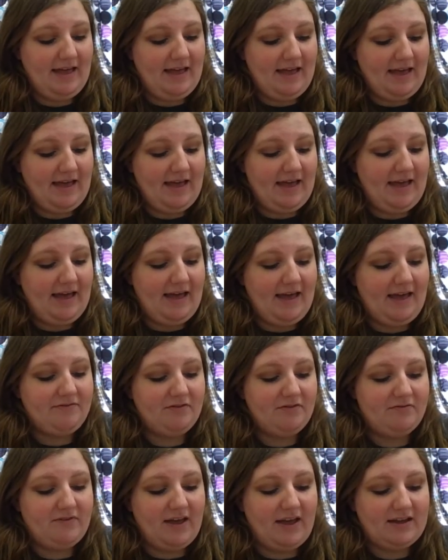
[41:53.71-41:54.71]
f of
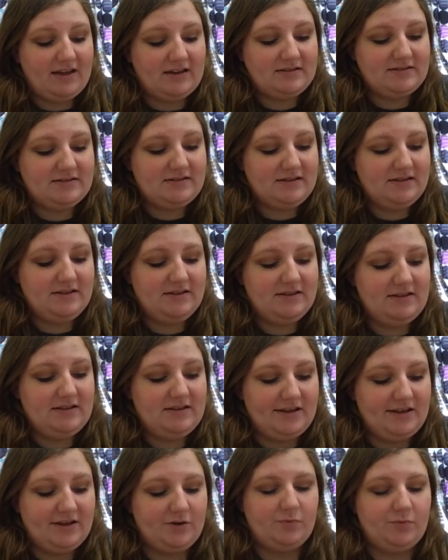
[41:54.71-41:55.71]
x
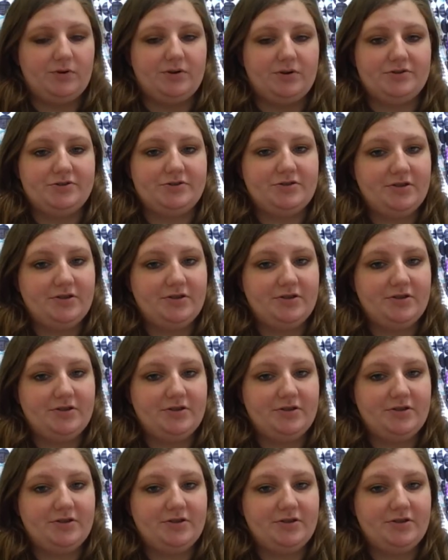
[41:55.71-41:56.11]
equals